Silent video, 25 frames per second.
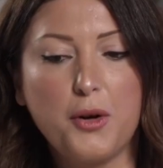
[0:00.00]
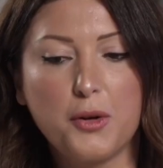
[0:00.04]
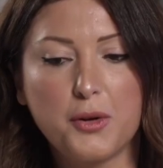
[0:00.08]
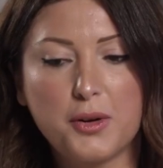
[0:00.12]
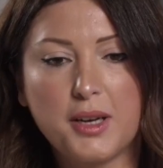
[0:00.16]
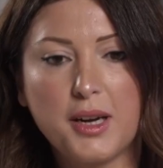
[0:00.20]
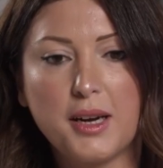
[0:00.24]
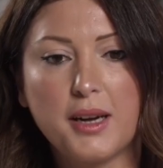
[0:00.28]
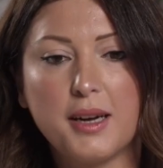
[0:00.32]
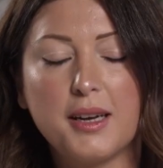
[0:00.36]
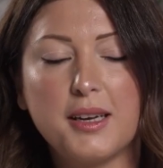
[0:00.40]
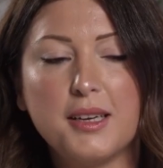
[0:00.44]

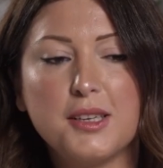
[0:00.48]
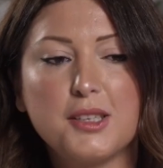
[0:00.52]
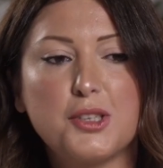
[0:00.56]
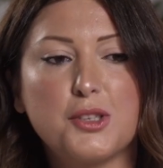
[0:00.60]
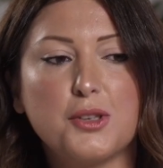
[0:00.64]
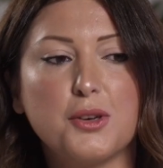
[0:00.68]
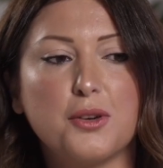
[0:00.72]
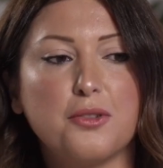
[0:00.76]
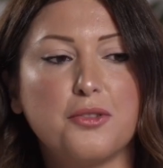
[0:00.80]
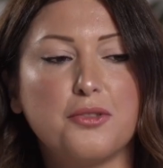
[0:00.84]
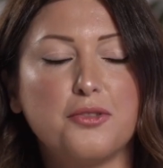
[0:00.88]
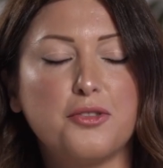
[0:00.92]
Okay,
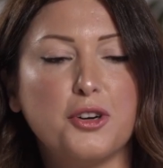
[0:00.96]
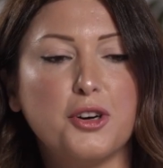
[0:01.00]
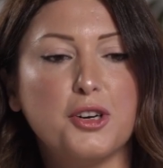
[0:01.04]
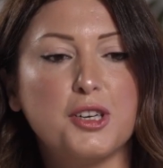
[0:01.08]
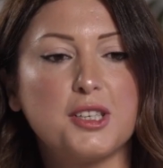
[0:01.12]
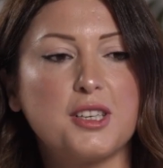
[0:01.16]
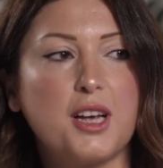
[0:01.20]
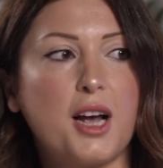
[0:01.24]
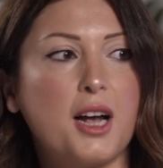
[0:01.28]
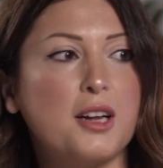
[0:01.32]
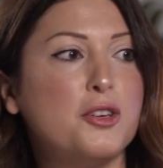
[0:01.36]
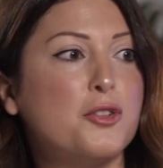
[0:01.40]
so
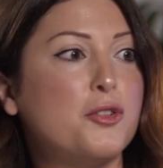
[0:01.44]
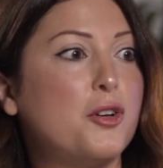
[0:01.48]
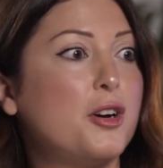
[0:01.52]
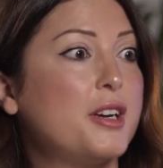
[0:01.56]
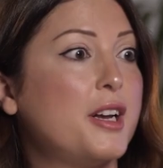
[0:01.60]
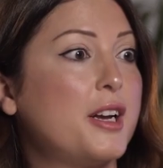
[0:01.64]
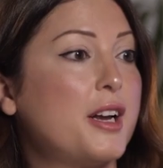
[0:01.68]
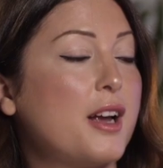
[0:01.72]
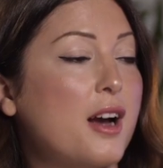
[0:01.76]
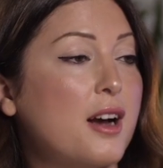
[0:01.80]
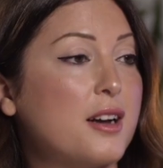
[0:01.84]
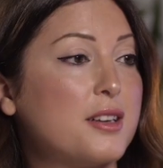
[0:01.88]
first,
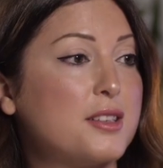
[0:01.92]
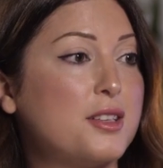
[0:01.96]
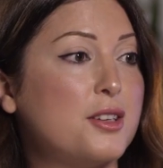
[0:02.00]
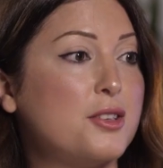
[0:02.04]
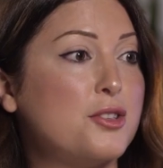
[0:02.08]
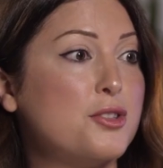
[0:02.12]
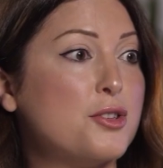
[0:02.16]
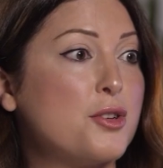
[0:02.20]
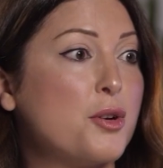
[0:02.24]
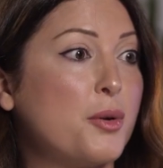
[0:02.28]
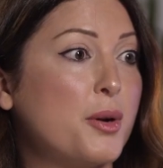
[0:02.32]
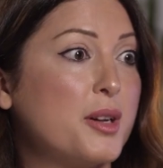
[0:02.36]
hyaluronic
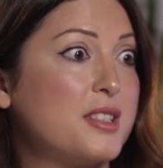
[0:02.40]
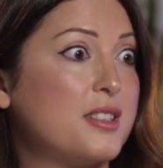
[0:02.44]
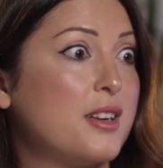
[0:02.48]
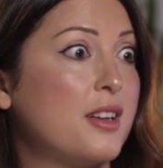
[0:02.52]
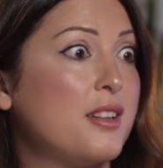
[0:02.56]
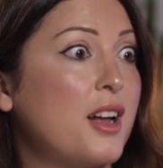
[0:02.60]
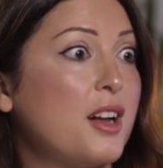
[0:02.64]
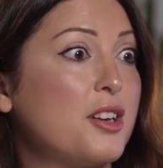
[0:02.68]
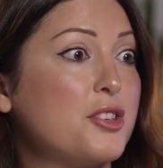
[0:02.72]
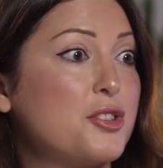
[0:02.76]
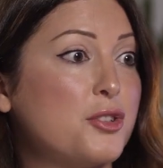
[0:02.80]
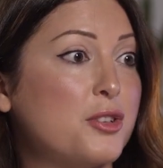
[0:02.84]
acid, it's
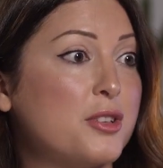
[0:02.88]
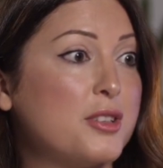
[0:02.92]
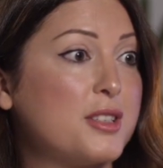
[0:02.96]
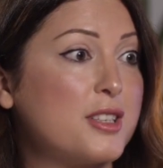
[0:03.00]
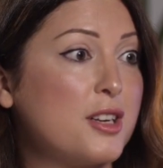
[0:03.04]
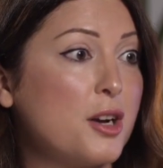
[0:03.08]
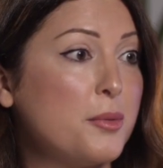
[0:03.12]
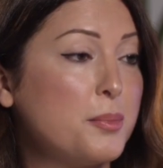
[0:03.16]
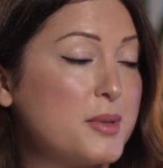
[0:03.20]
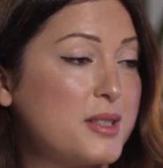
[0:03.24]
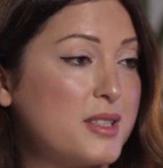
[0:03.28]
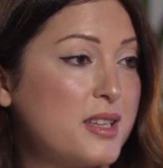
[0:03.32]
a natural
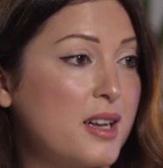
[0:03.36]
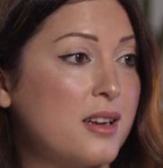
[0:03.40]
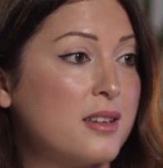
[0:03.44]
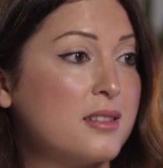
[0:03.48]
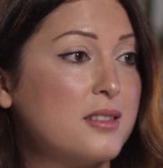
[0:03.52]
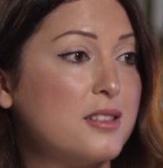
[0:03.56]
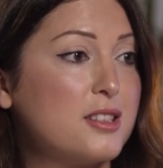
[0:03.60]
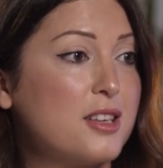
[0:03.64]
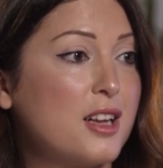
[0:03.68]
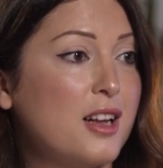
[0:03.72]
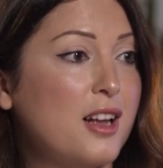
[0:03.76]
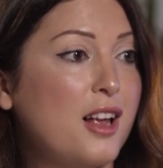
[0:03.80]

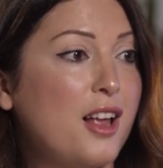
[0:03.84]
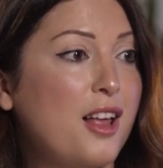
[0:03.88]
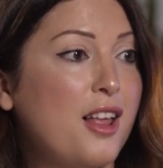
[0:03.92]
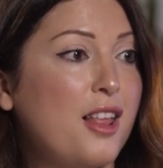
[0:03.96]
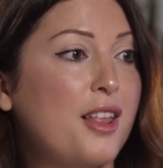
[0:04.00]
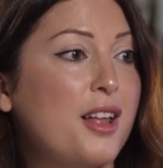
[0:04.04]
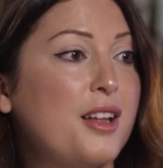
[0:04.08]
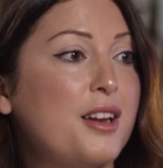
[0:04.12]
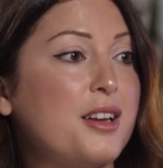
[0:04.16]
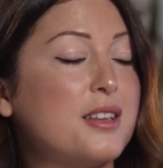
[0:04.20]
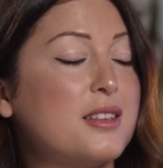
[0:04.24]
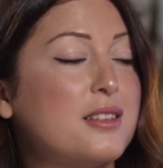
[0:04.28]
substance
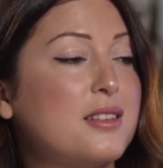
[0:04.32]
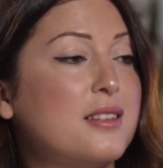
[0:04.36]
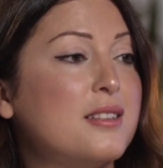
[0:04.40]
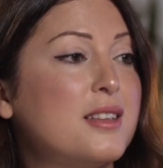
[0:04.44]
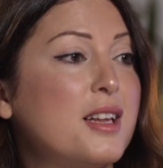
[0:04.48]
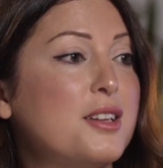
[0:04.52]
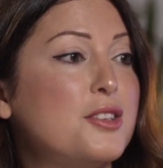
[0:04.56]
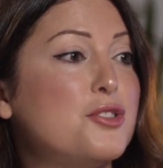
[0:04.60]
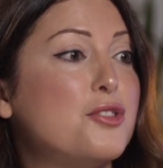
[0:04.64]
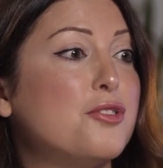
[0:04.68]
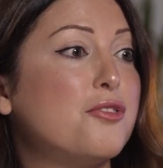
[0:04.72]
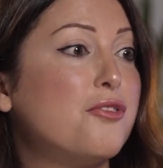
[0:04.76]

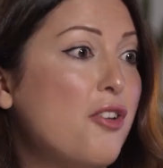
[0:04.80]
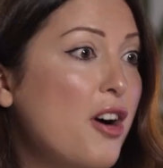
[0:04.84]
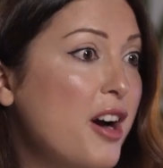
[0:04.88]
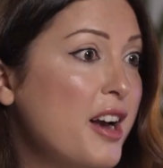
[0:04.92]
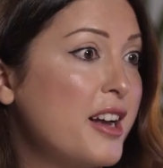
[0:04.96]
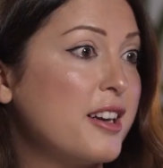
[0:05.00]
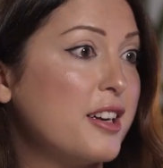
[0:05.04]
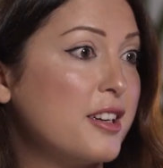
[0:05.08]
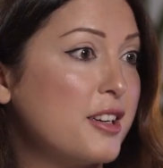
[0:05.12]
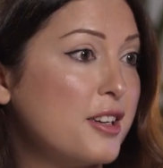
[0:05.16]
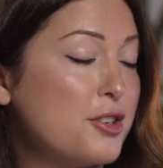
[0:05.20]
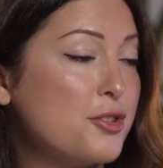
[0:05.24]
that you
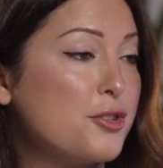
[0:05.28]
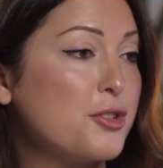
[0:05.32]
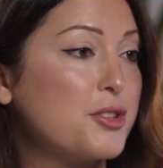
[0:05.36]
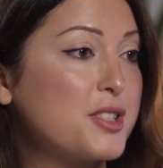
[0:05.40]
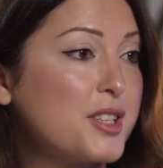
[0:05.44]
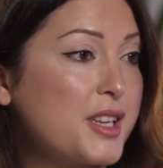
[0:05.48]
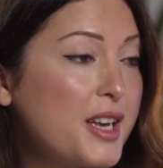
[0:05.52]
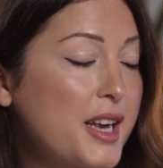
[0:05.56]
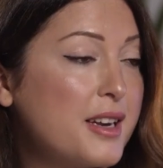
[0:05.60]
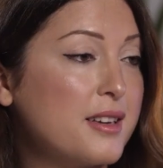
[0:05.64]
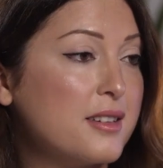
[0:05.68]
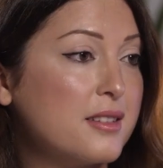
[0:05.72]
find it in your
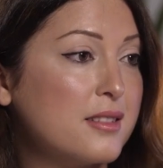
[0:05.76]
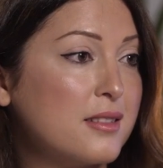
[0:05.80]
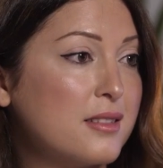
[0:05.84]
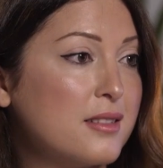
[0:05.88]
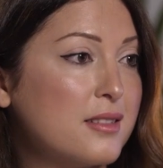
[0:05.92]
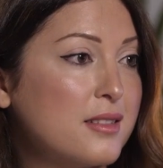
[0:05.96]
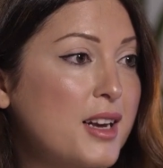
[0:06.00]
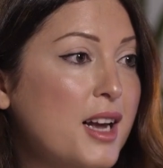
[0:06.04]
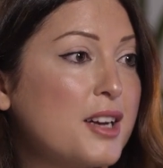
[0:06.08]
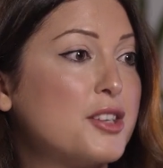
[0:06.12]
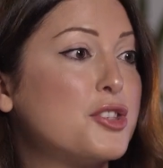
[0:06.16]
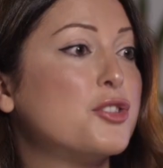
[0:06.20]
skin,
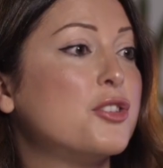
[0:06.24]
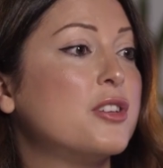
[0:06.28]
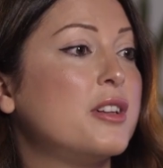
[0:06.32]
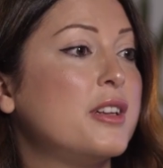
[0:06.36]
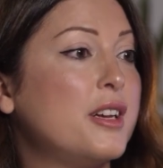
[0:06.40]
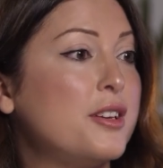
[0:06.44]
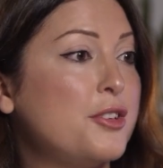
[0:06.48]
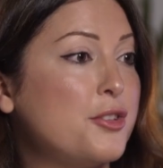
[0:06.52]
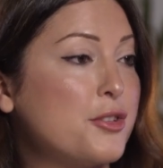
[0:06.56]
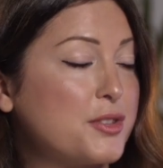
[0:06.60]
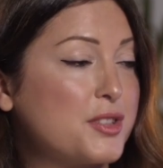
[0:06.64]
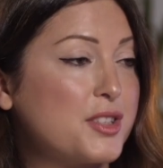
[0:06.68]

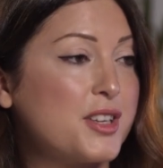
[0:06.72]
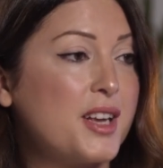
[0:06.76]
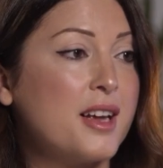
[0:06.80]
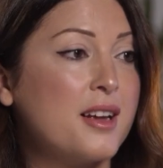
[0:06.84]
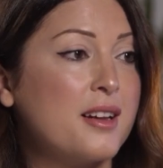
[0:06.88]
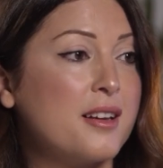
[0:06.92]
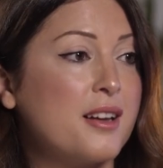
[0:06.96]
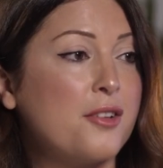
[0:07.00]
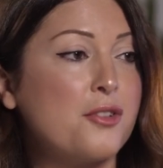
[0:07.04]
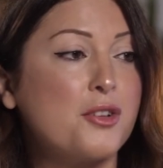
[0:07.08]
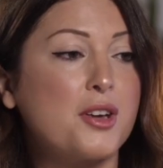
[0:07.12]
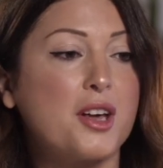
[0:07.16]
naturally in your
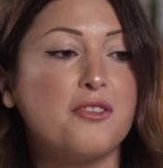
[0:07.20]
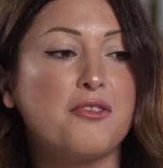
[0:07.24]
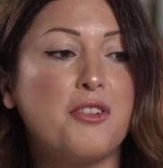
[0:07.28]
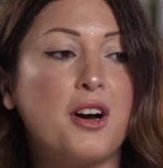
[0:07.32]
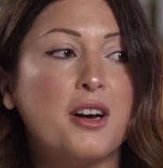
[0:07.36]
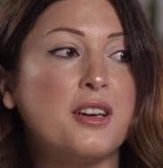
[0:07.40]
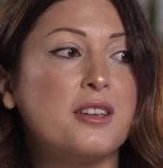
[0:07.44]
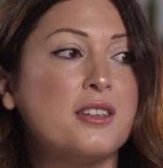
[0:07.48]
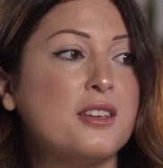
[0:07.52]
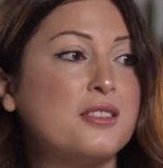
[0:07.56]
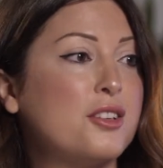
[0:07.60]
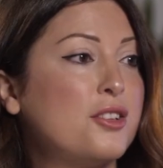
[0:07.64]
skin, and you can find